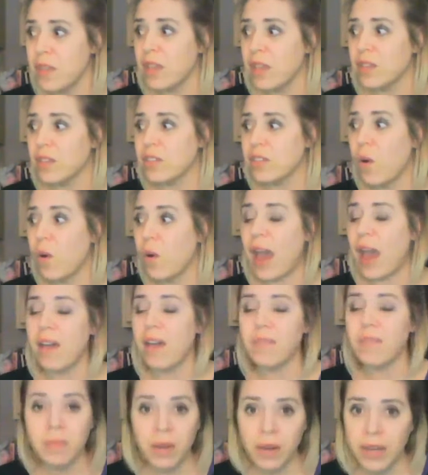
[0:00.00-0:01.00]
So
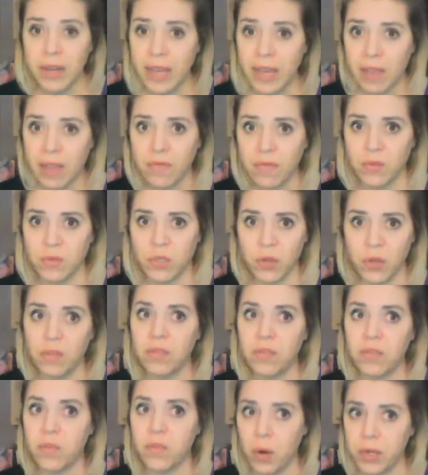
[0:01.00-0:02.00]
having Mary Kay do
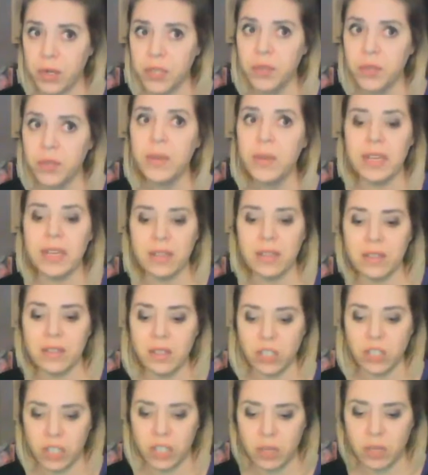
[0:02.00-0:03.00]
it for you is the
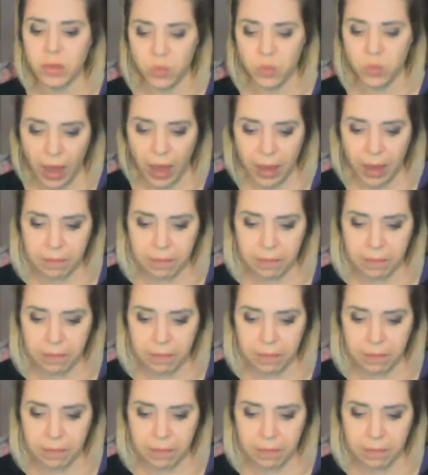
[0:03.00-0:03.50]
cheapest way.